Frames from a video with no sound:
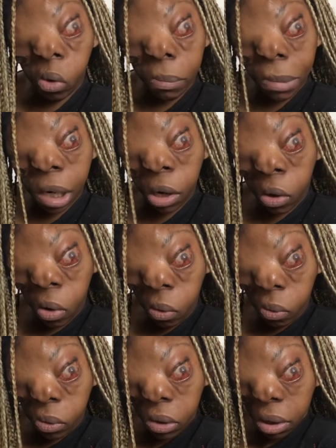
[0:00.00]
with my
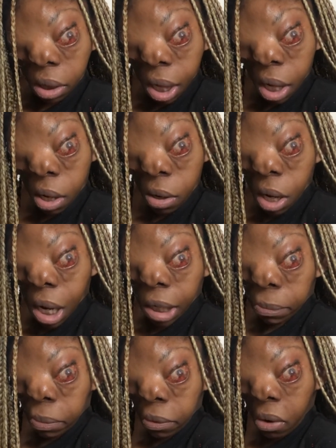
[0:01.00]
phone
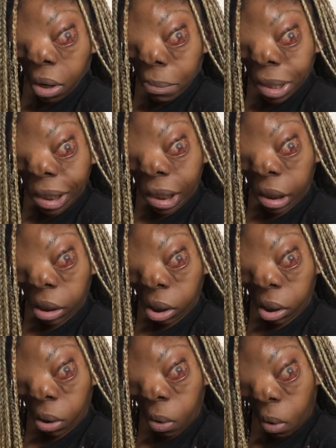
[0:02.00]
and put on my
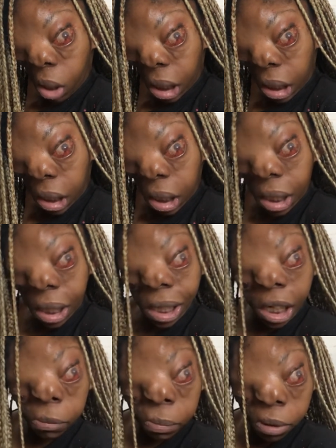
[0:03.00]
torch and then
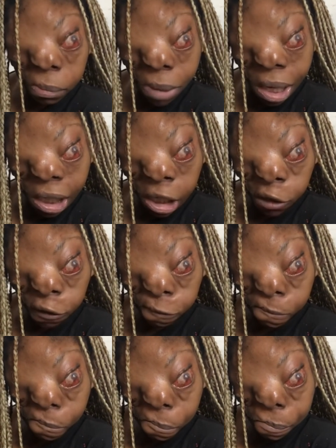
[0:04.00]
I put my
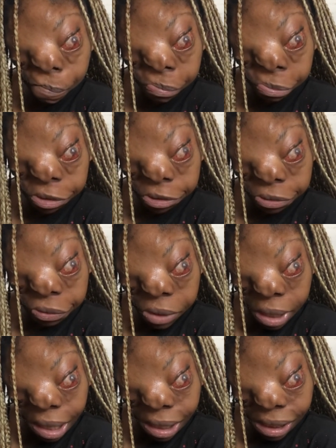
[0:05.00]

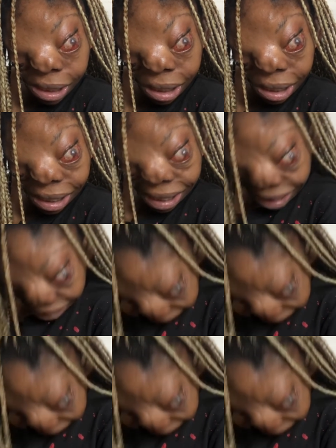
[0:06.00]
thing.